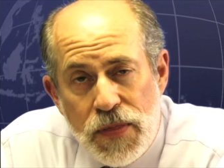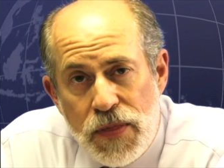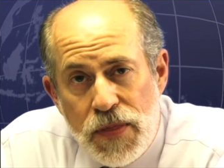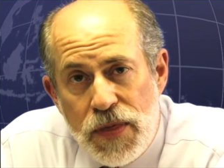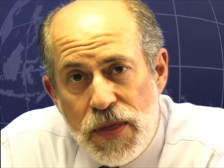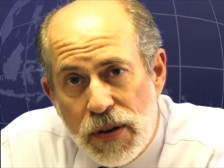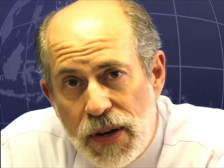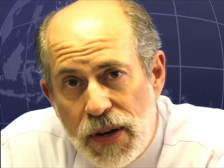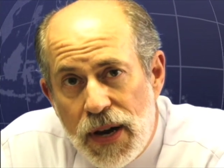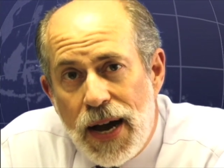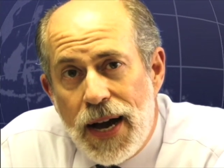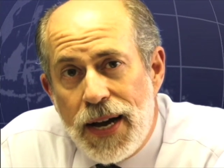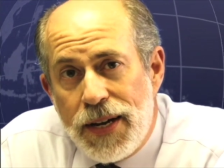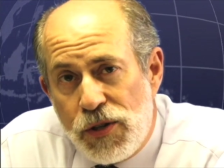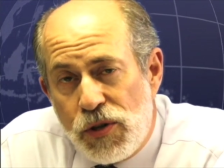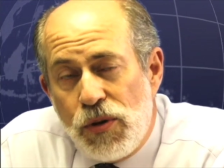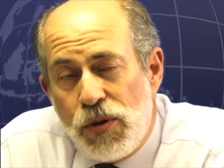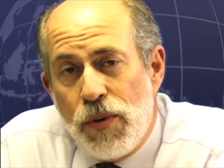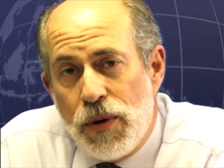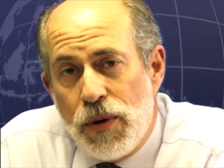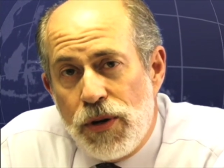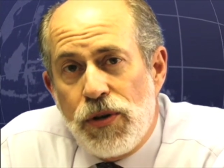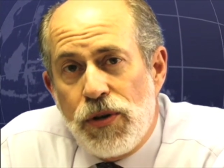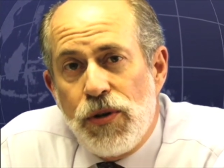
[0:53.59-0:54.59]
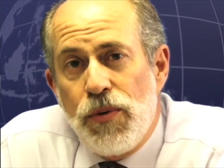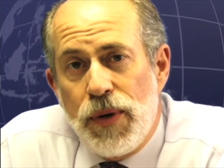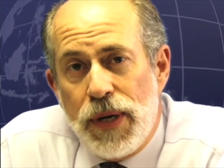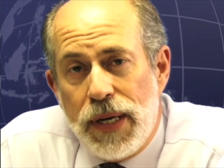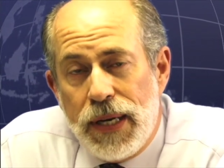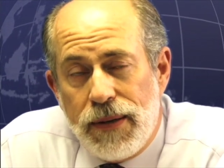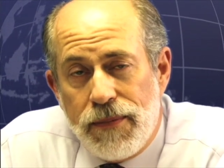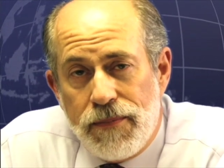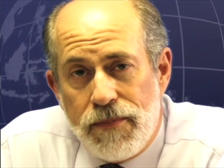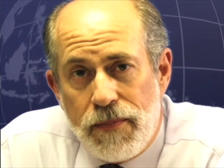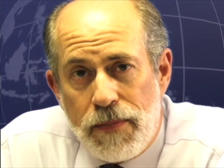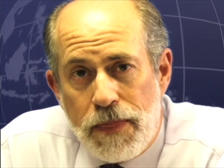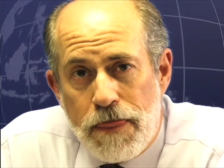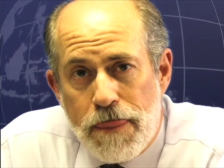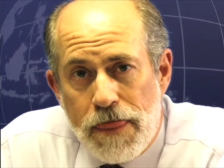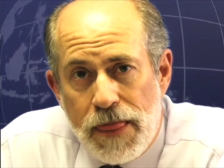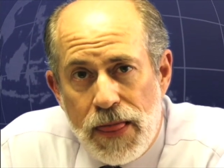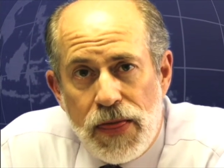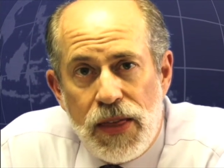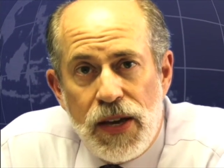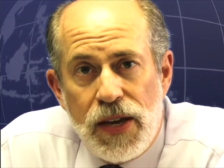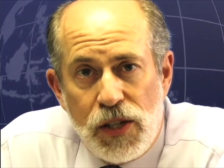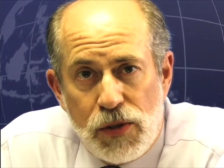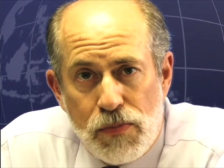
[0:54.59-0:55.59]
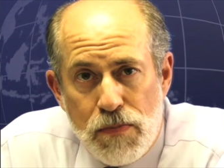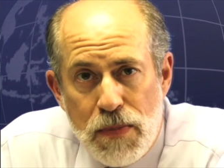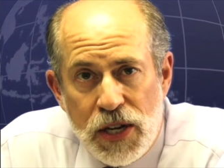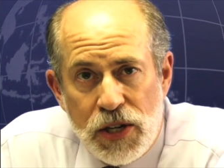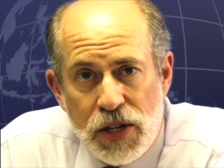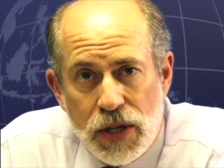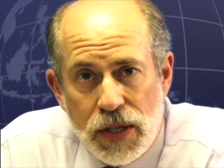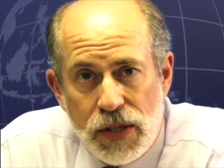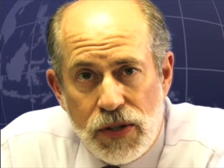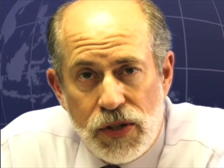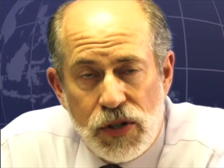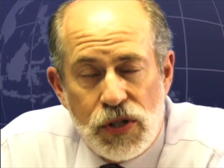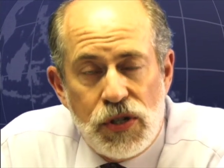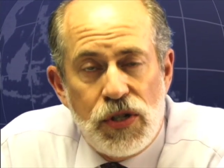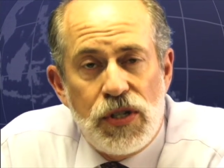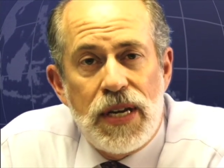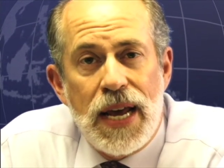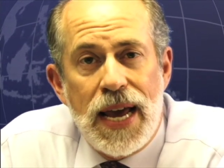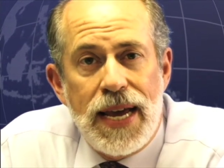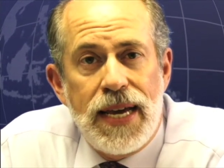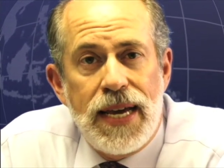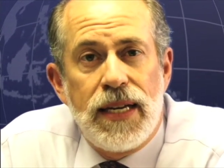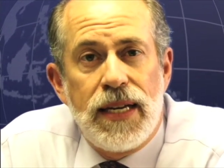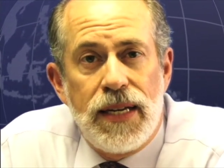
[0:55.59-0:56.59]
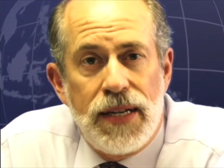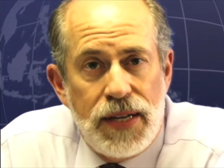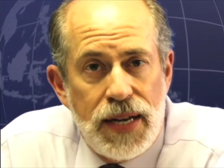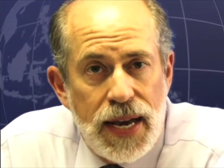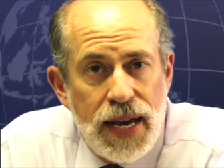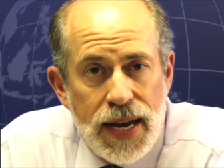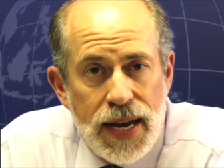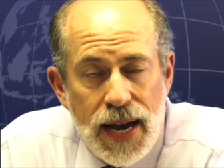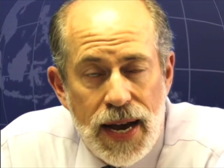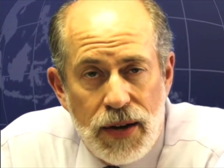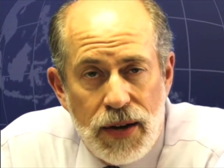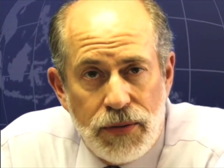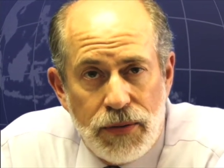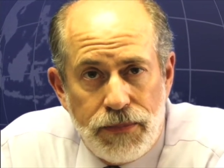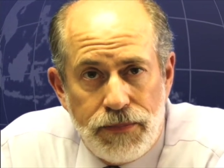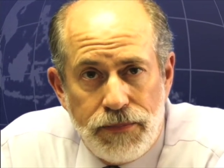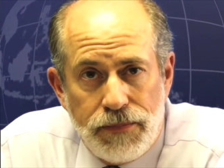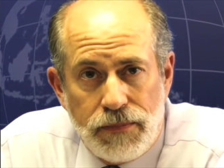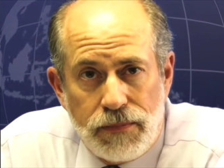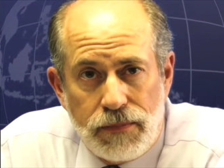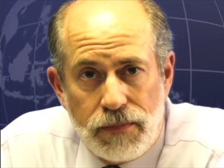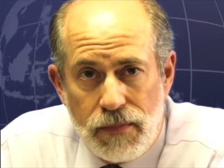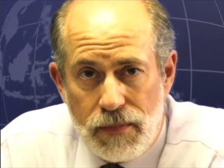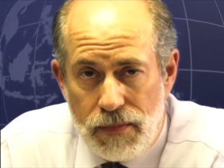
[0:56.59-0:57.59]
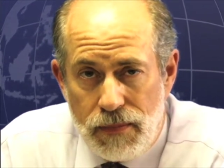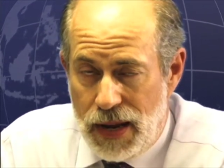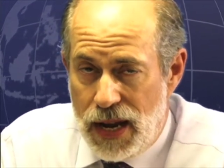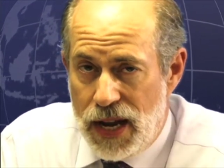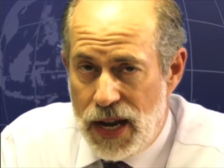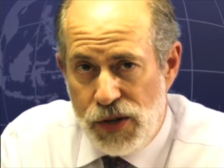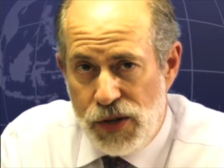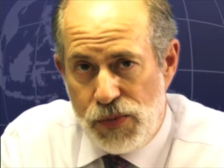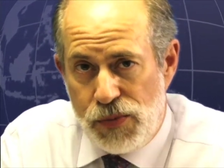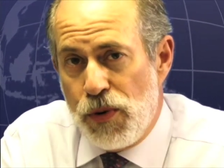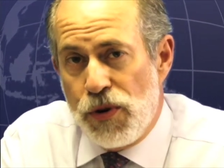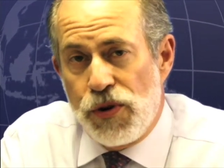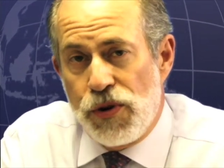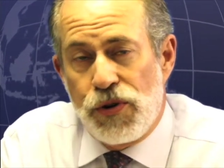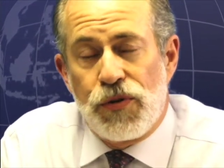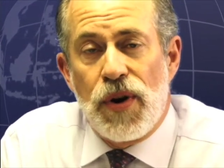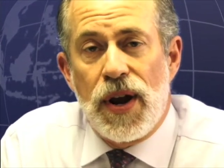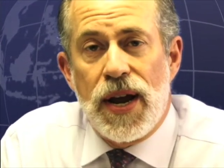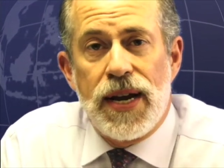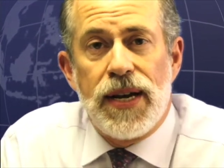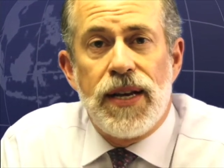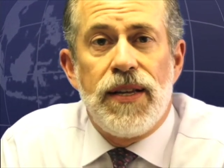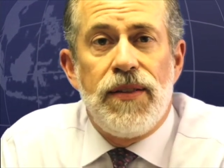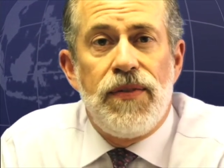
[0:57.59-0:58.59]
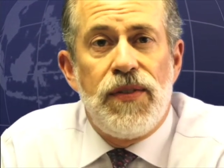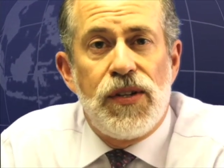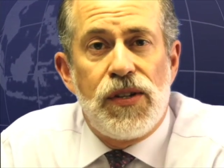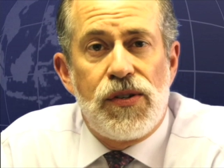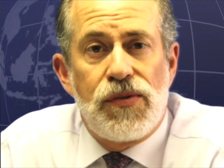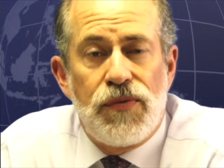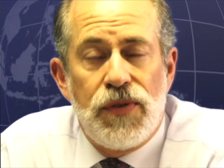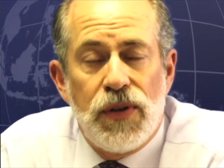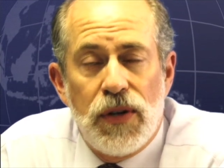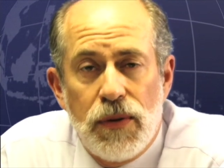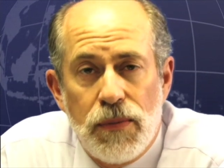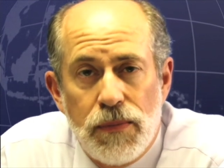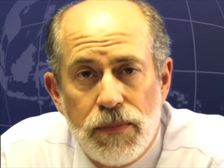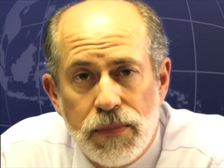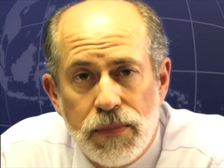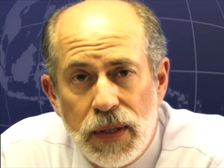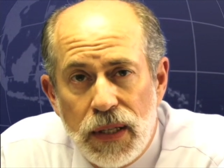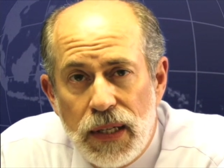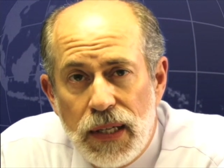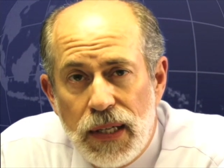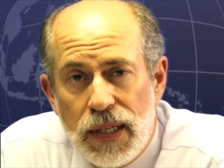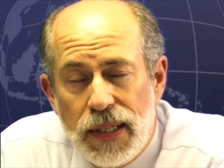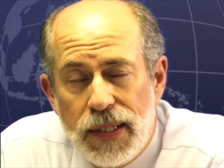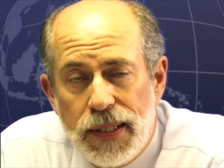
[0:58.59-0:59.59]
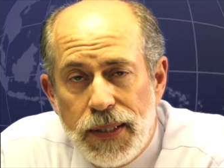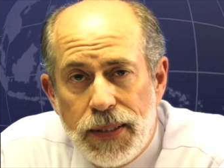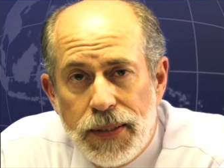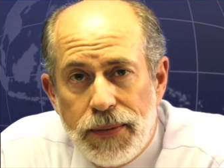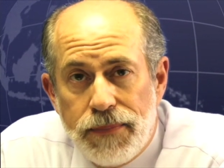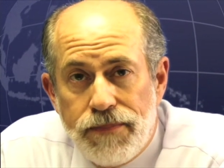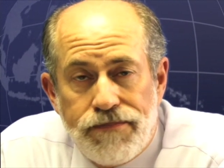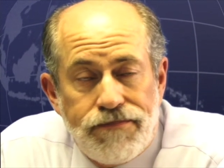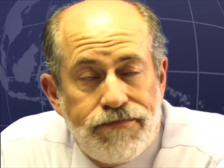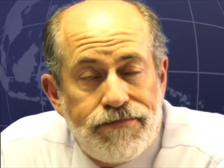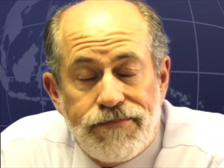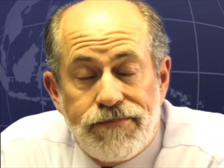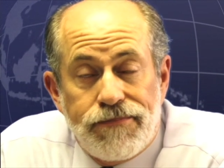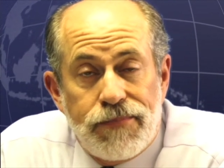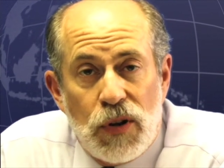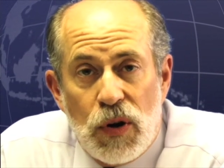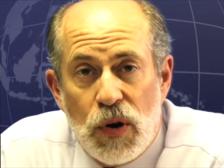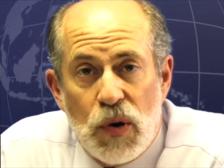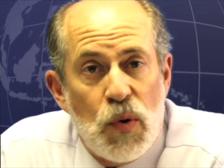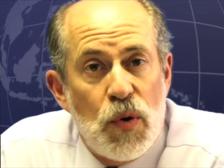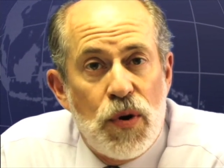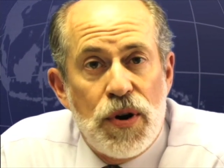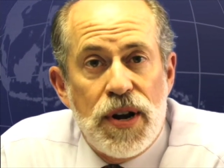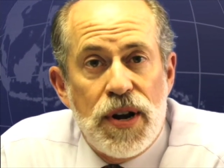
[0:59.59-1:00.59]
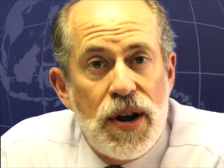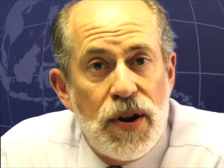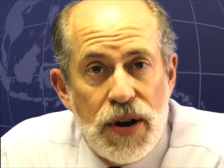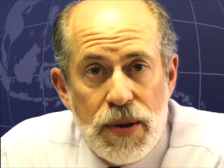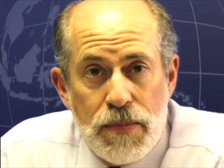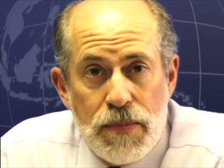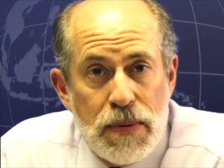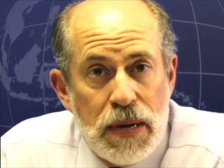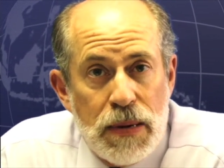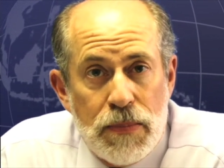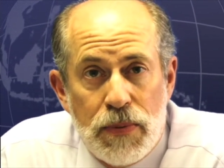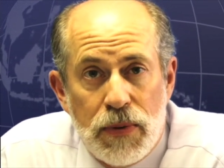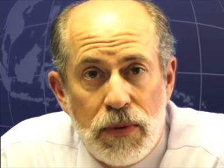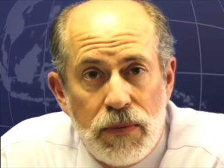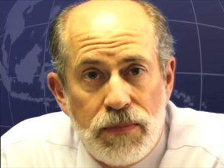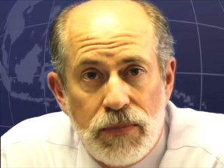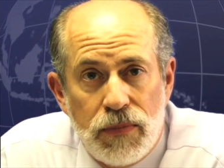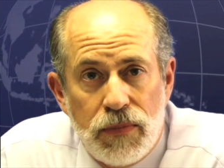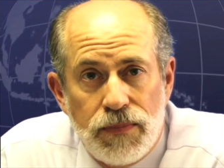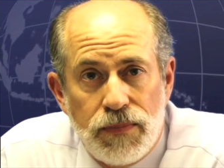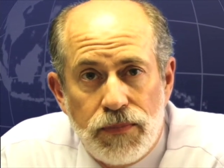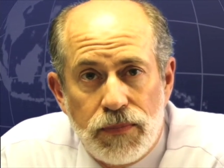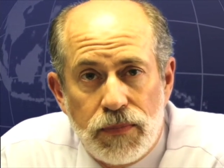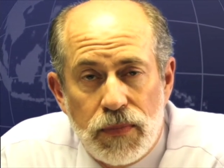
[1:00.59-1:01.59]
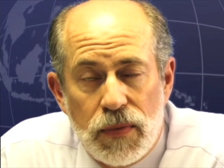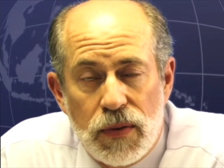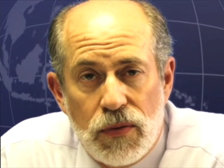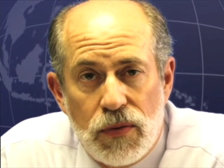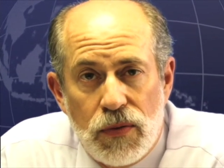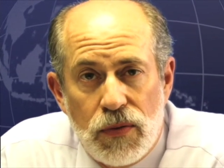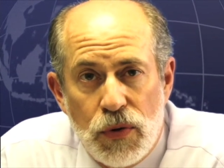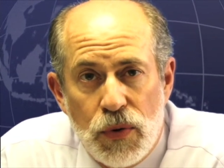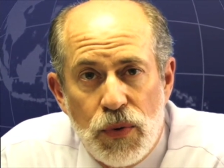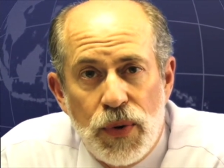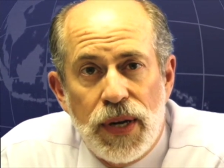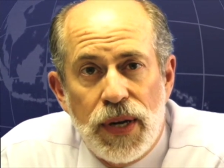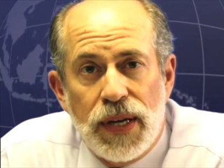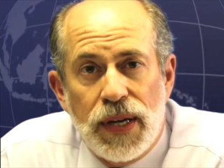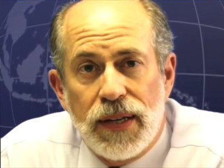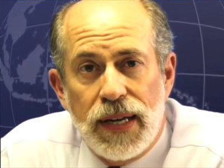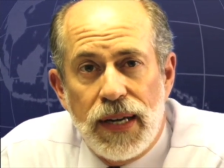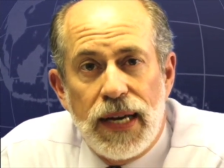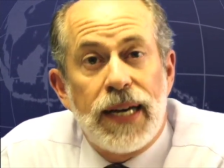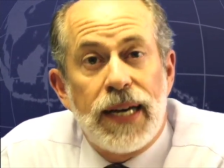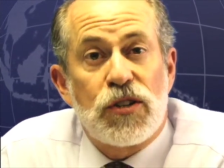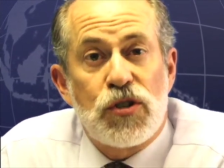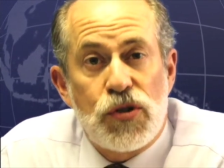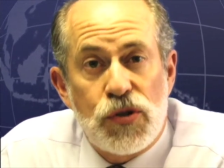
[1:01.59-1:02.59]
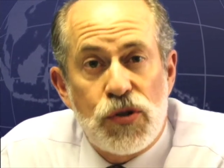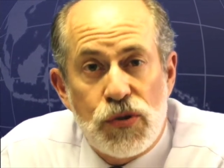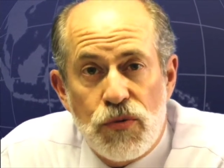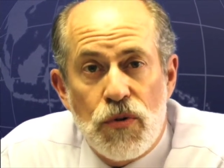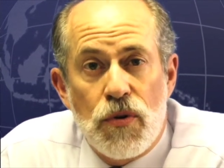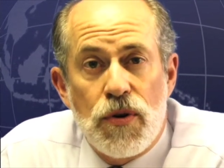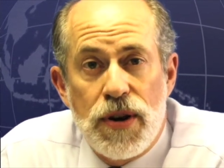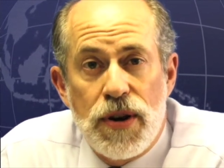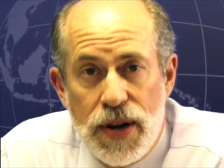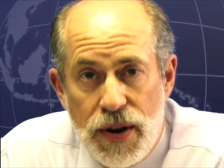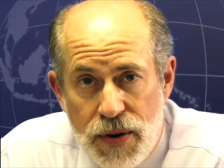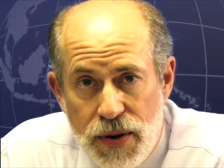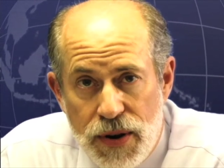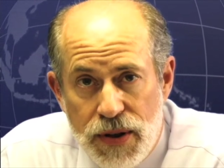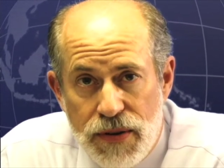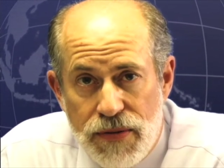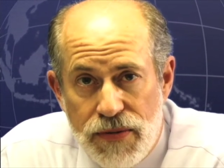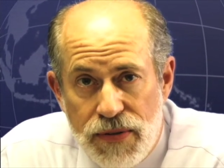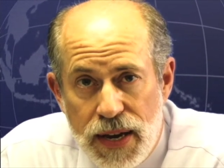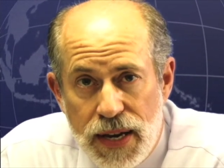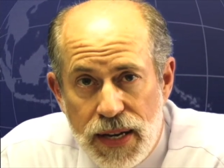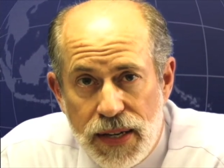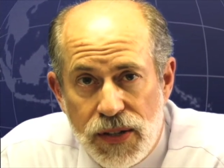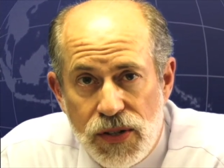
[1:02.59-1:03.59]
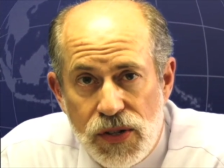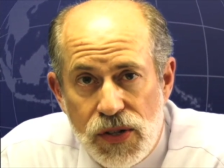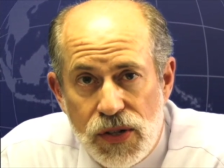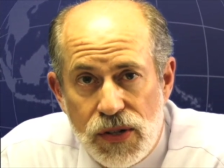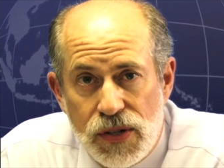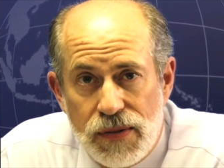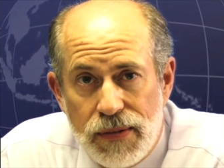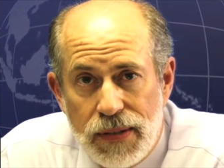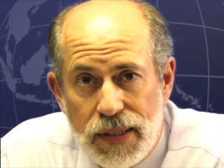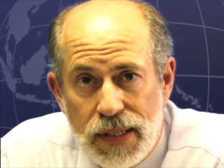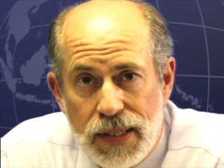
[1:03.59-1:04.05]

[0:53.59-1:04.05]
The guys who are doing these missions day in and day out, as portrayed in this film, are ordinary people doing extraordinary things